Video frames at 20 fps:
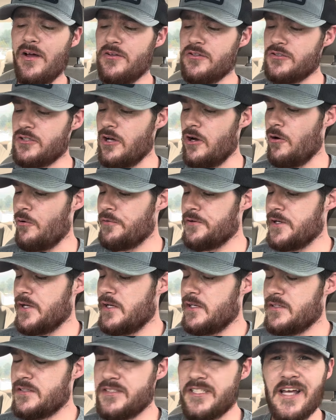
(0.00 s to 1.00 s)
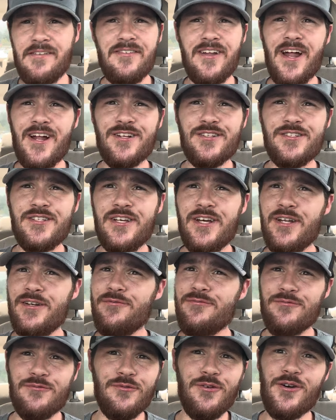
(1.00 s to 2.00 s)
So seven out of
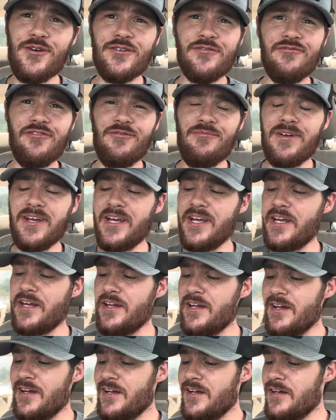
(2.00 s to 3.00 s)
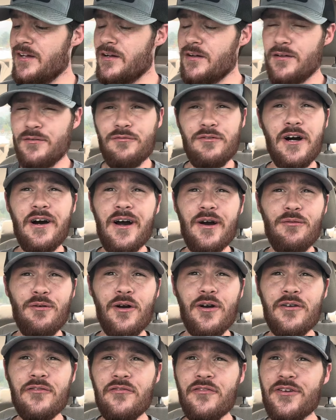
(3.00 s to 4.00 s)
10 works for me. Will it
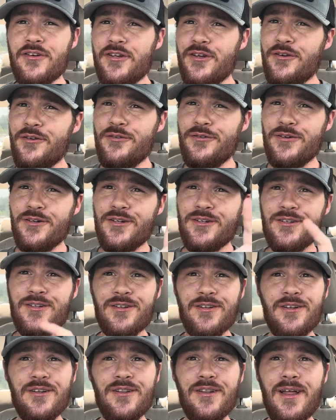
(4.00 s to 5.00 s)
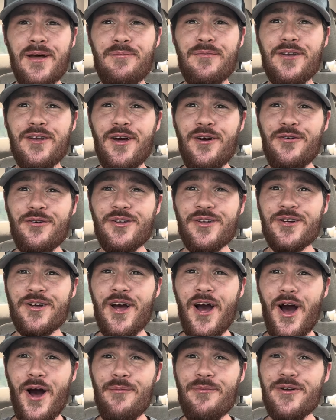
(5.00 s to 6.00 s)
work for you? Let me know in the
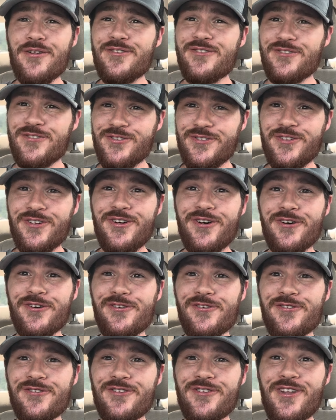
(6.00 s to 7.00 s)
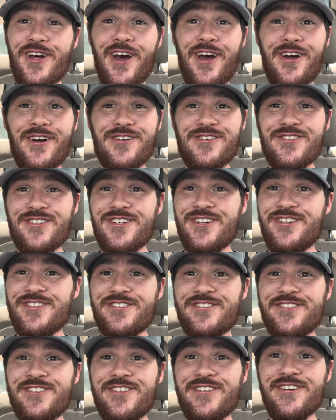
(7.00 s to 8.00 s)
comments. Other than that, I'll
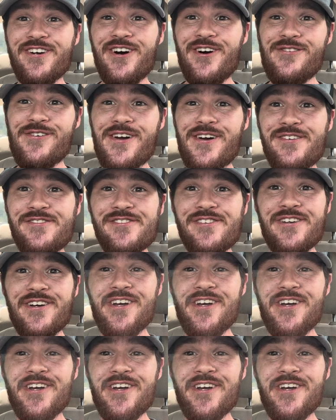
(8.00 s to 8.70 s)
see y'all around.